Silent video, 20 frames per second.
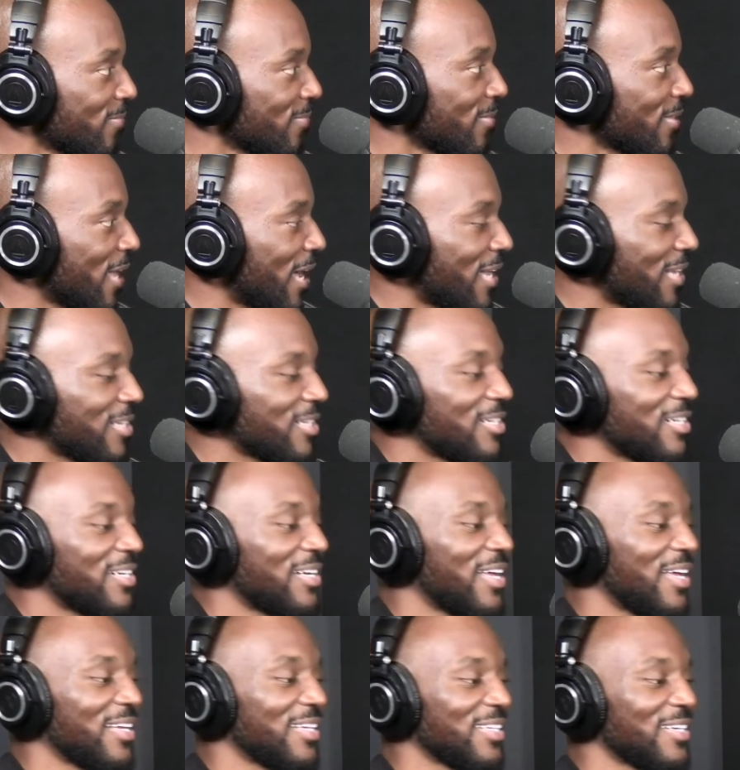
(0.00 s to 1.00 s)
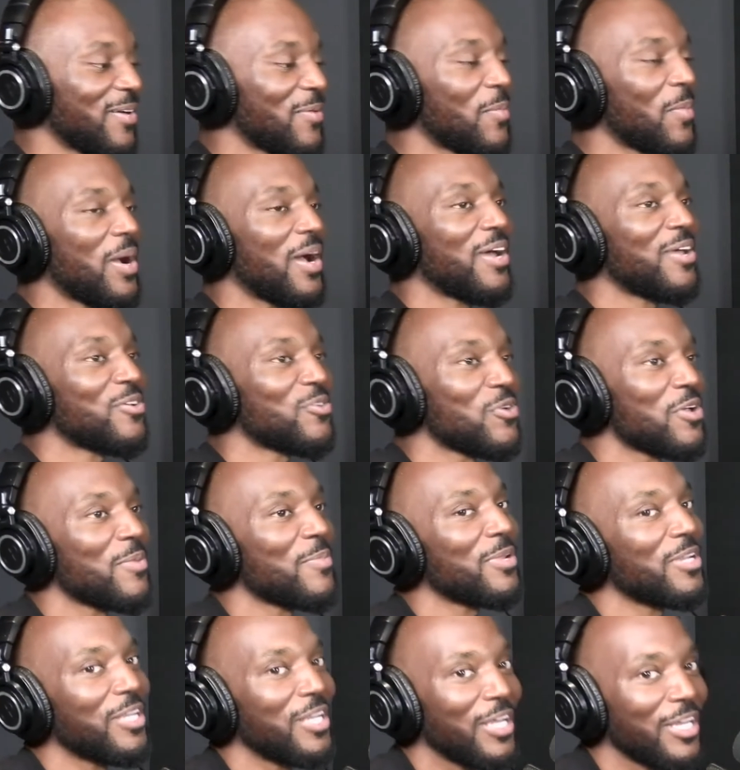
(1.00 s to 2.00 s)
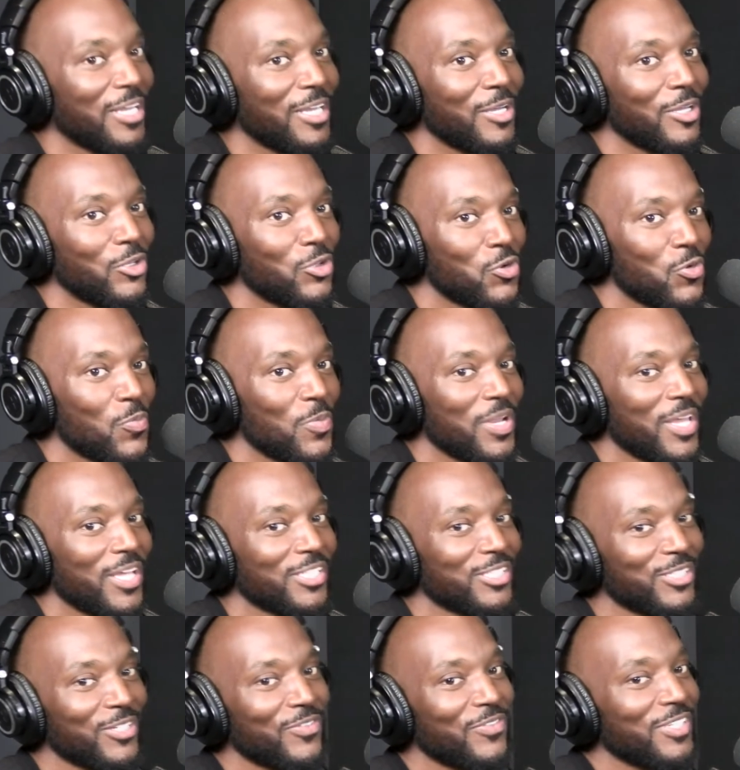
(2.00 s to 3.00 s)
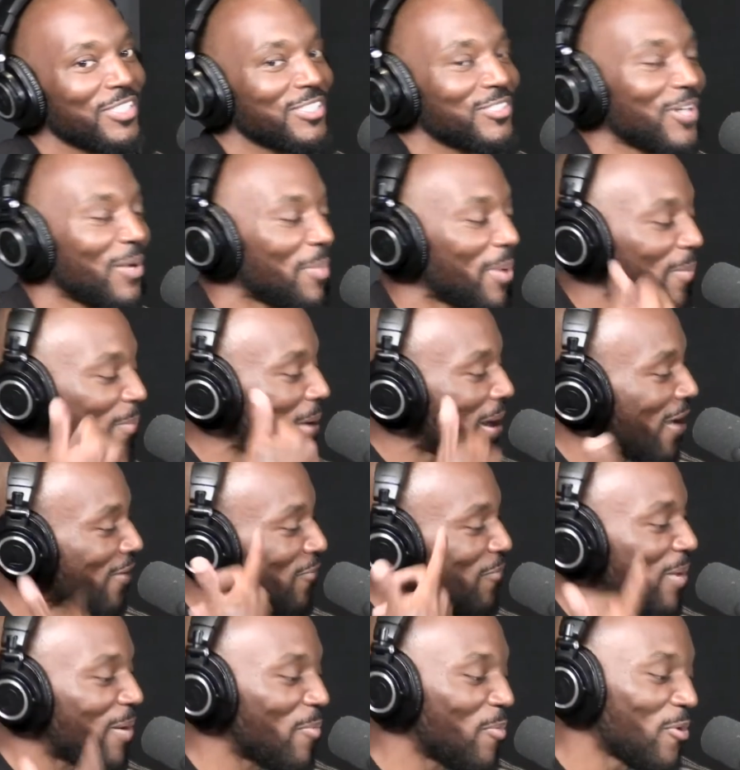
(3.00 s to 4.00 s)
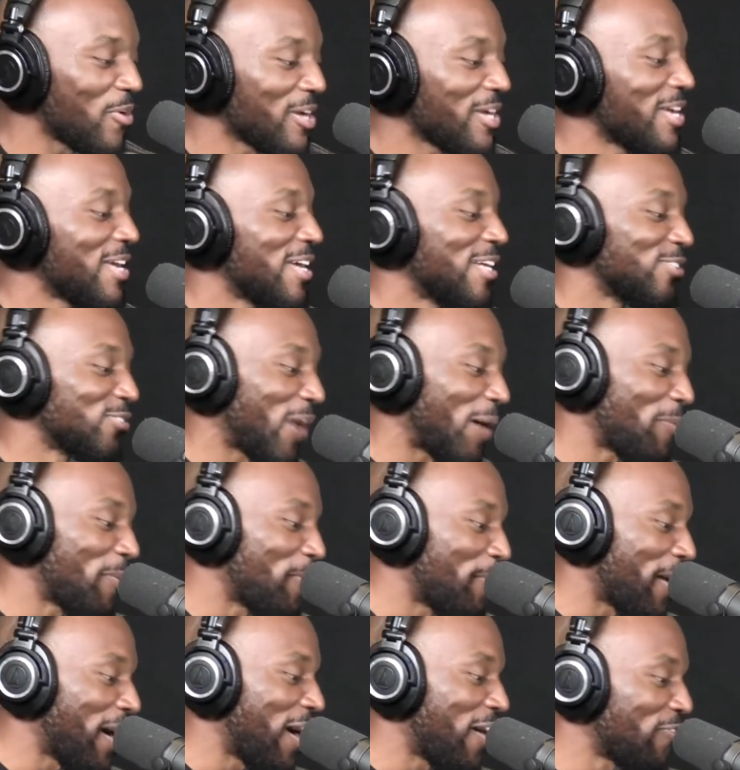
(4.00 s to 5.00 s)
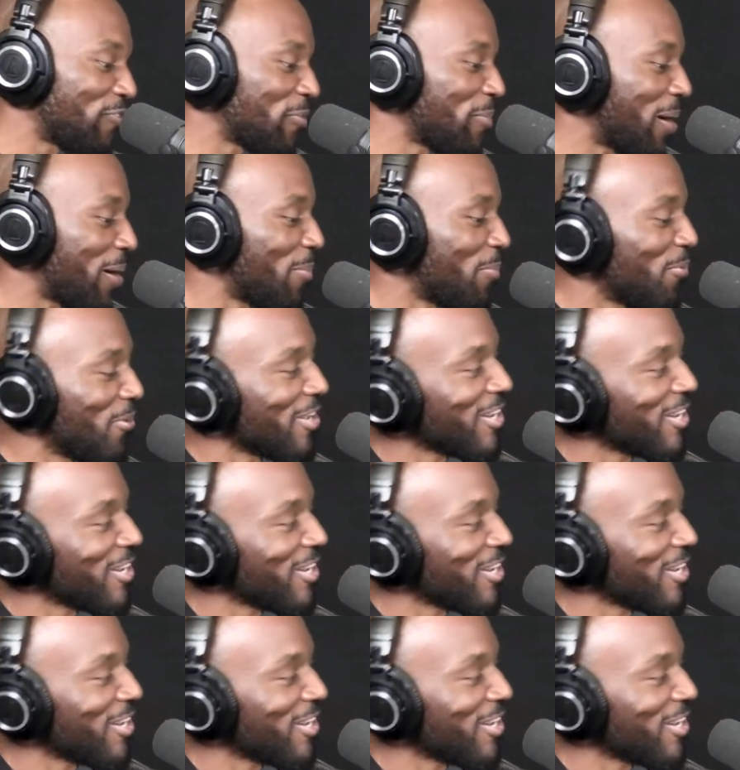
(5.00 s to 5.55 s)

I love that. Come behind you and illuminate your vision. Drop my bomb for my boy. Drop a bomb for my boy.